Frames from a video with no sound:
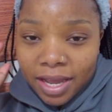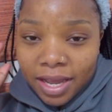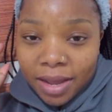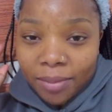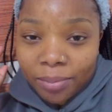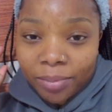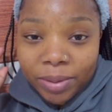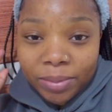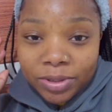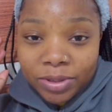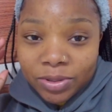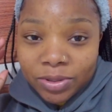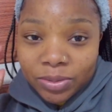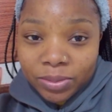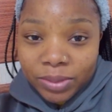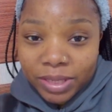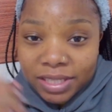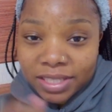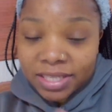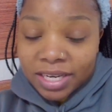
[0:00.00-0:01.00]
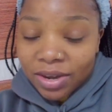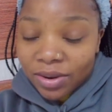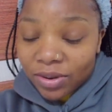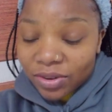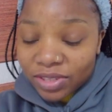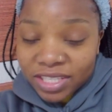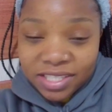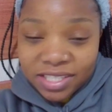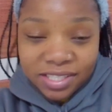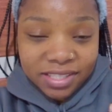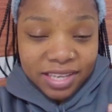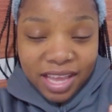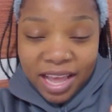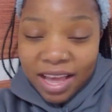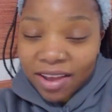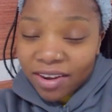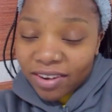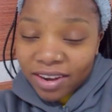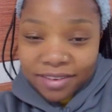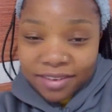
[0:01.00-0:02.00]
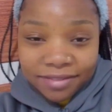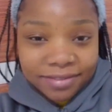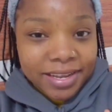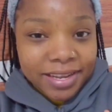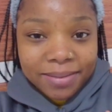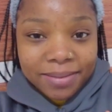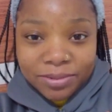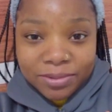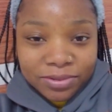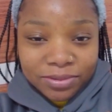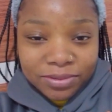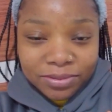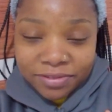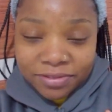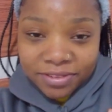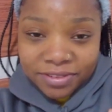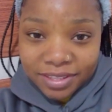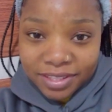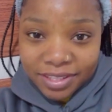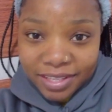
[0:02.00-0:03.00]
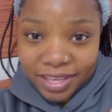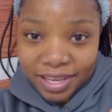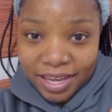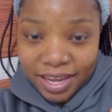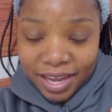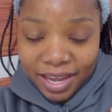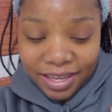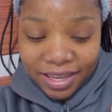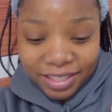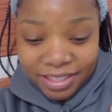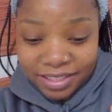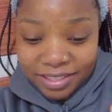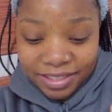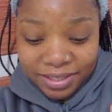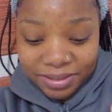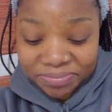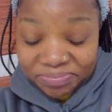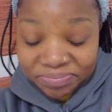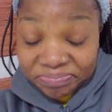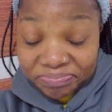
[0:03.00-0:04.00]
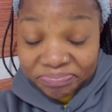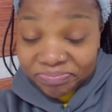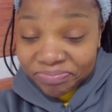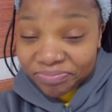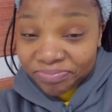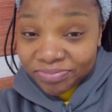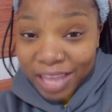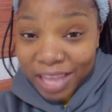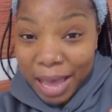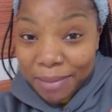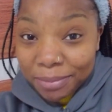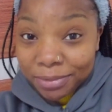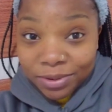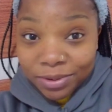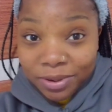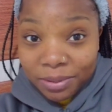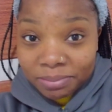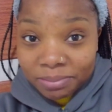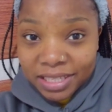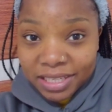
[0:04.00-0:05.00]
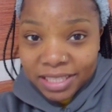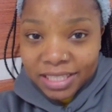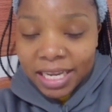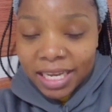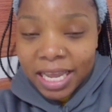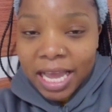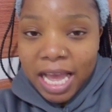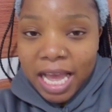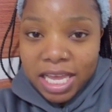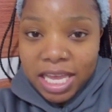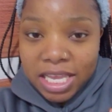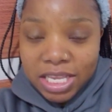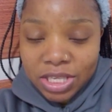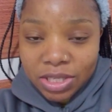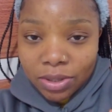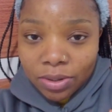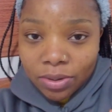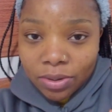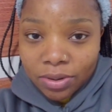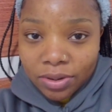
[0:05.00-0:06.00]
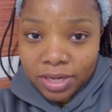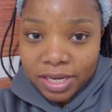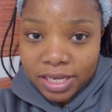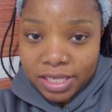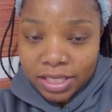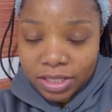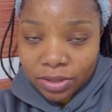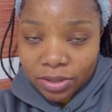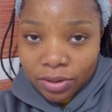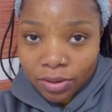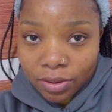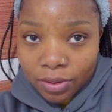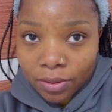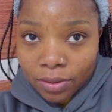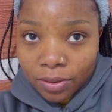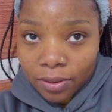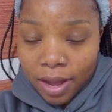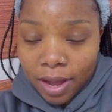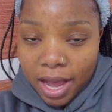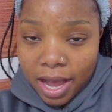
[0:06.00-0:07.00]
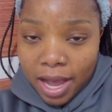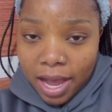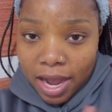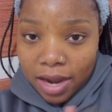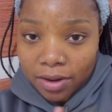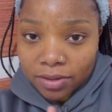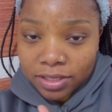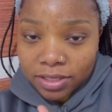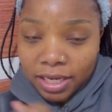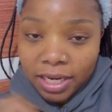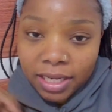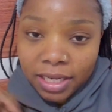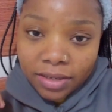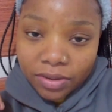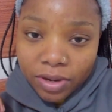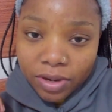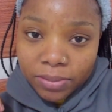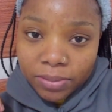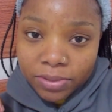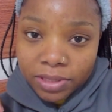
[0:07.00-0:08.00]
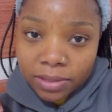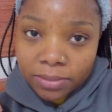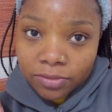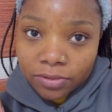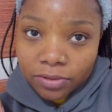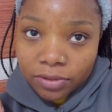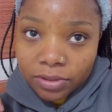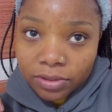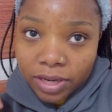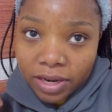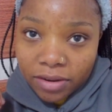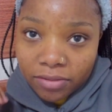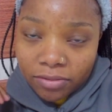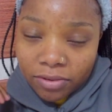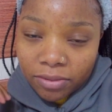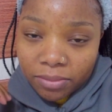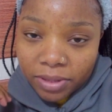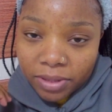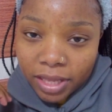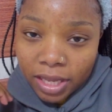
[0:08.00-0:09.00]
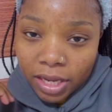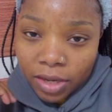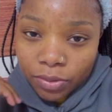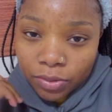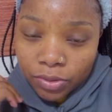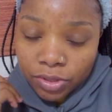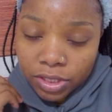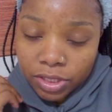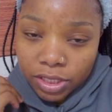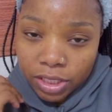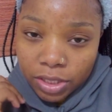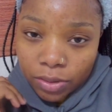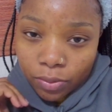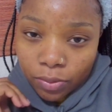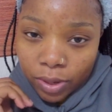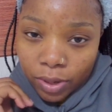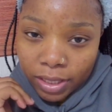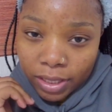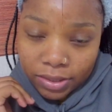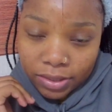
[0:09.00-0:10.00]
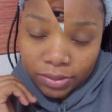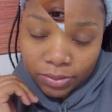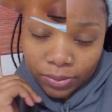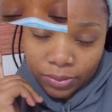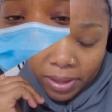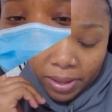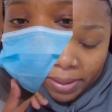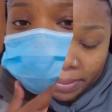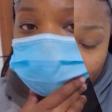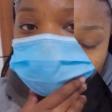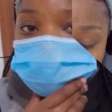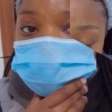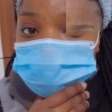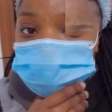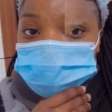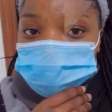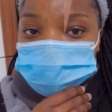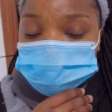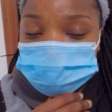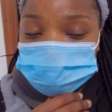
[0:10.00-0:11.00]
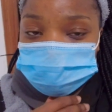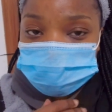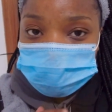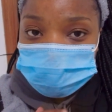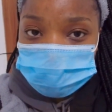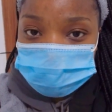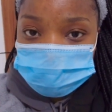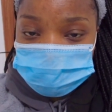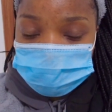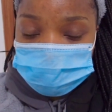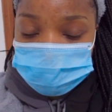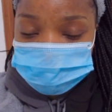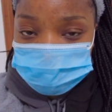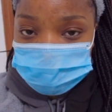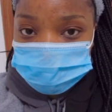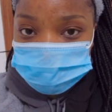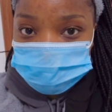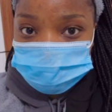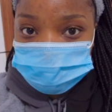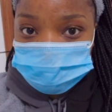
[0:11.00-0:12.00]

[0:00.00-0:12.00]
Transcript: maybe two months now because I didn't I don't have time to remove this here and I'm not complaining so let's go outside and grab some food and from there I will see what will happen so um, it's time now to